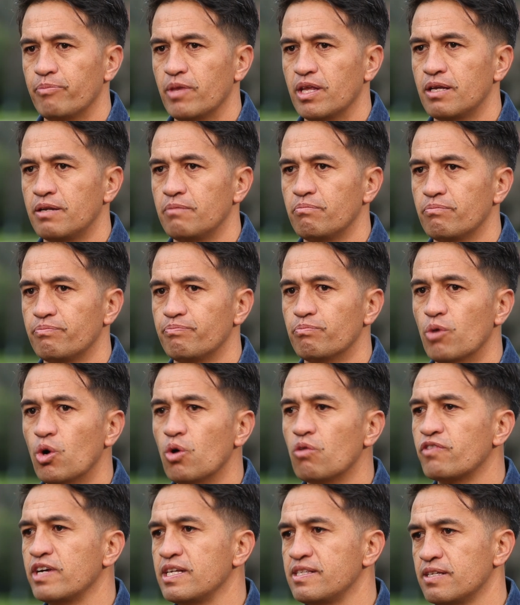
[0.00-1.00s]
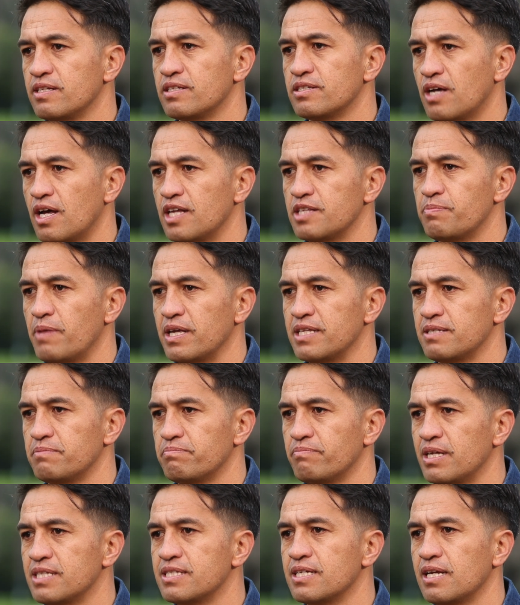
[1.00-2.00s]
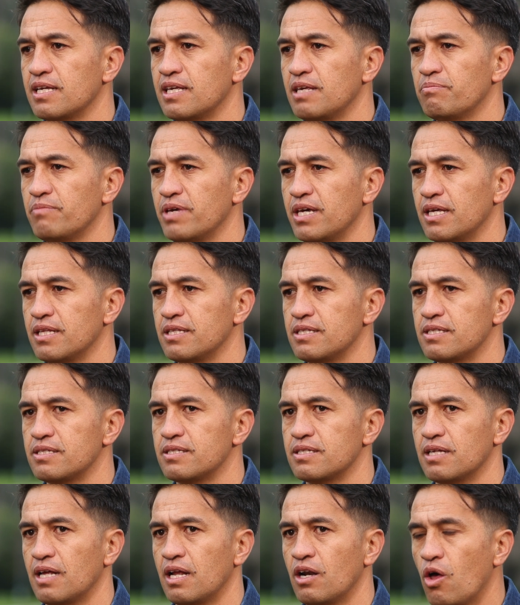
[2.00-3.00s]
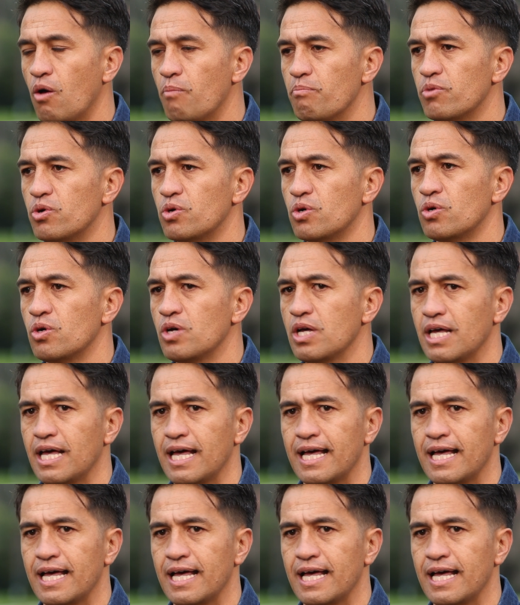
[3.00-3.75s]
In more recent times, Matariki means a lot more.